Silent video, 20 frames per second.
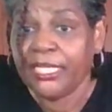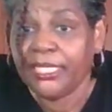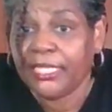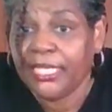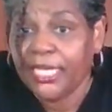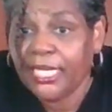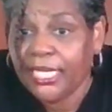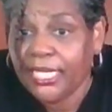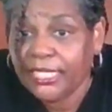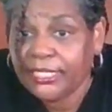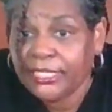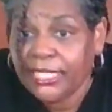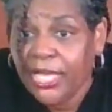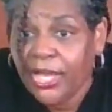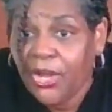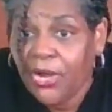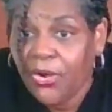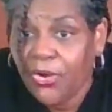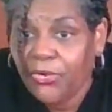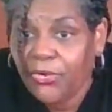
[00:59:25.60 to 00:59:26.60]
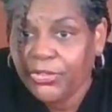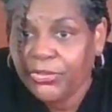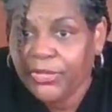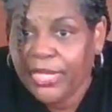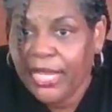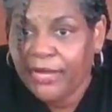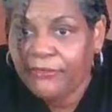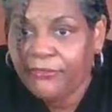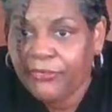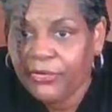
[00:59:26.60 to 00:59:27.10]
Yes. Oh, you
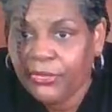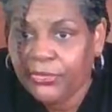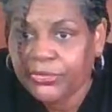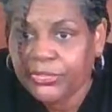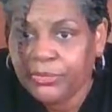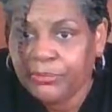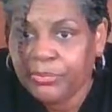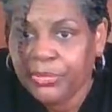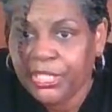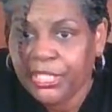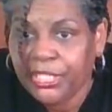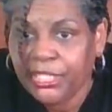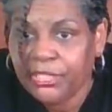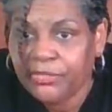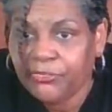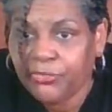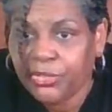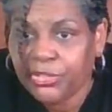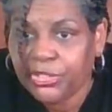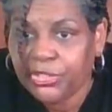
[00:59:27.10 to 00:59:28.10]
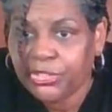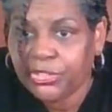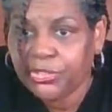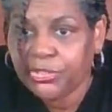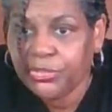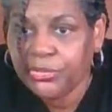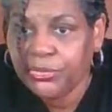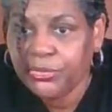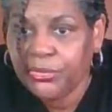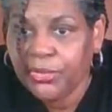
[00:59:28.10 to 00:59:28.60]
got frozen peas for the
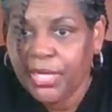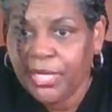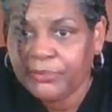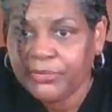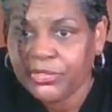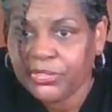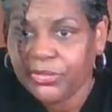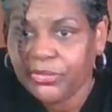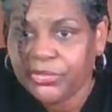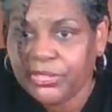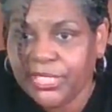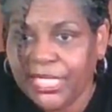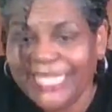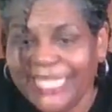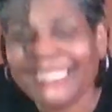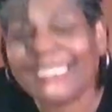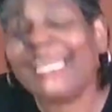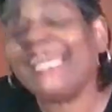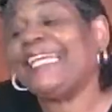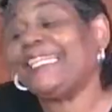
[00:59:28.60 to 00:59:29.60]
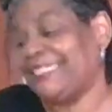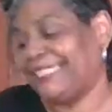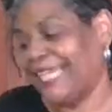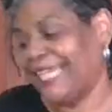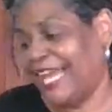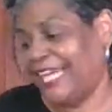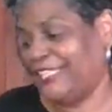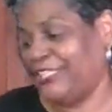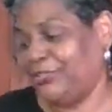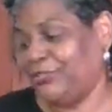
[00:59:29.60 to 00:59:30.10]
soup. I'm so jealous. Yes,
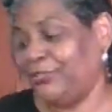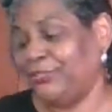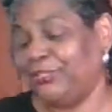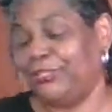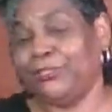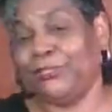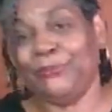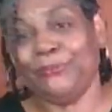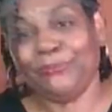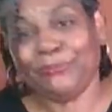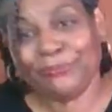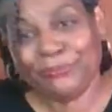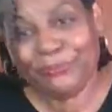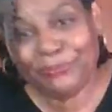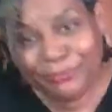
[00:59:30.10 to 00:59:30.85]
I sure do.